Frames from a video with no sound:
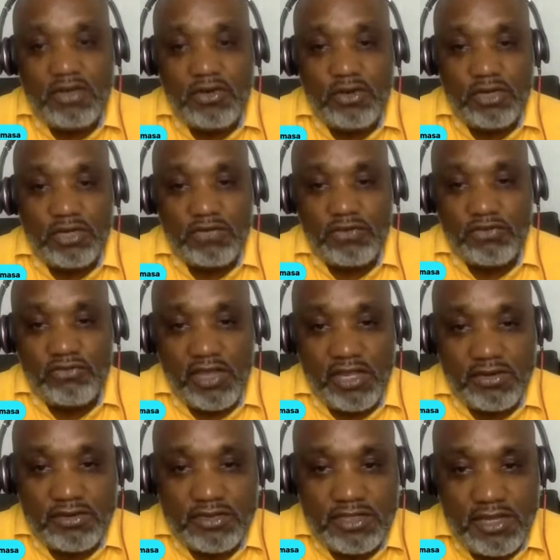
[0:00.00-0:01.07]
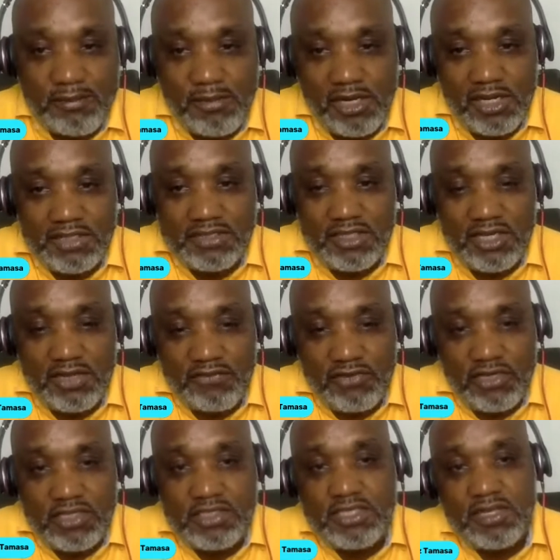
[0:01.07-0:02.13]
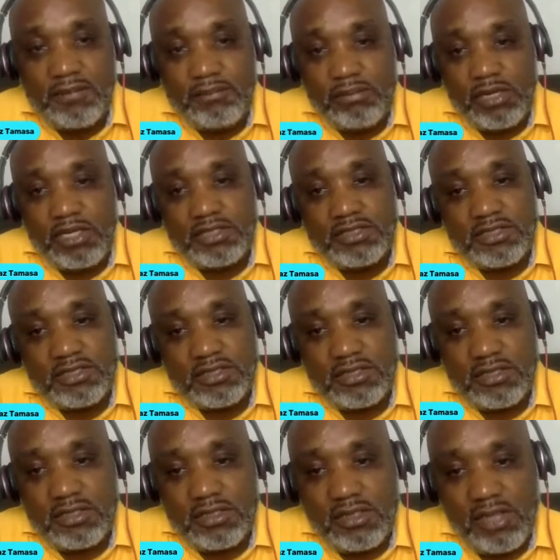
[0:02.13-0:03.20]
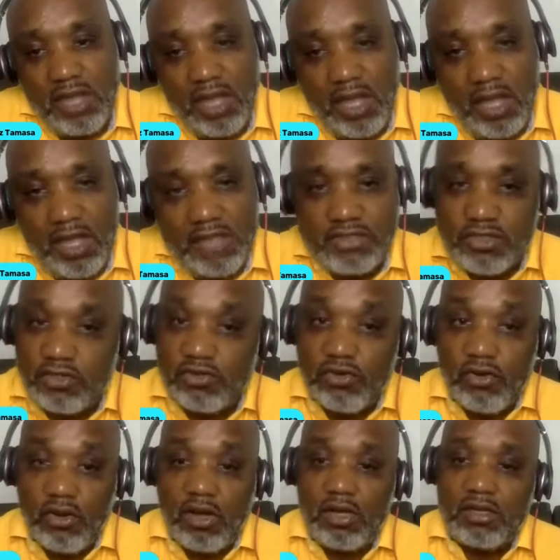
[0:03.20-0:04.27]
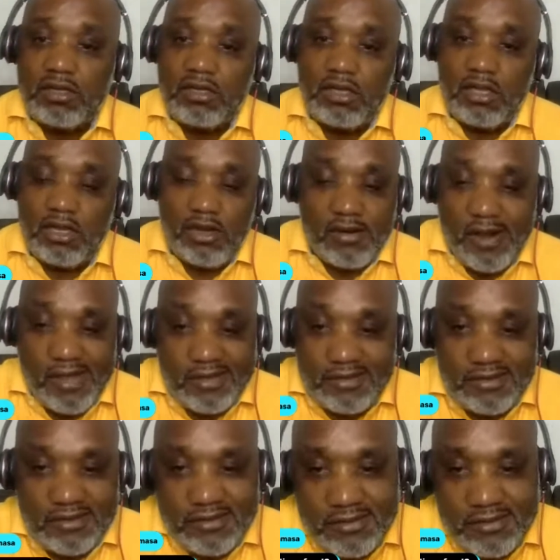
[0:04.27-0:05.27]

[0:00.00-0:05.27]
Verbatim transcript: only for final say I'm going to sell it for the same price as the grower. And all right.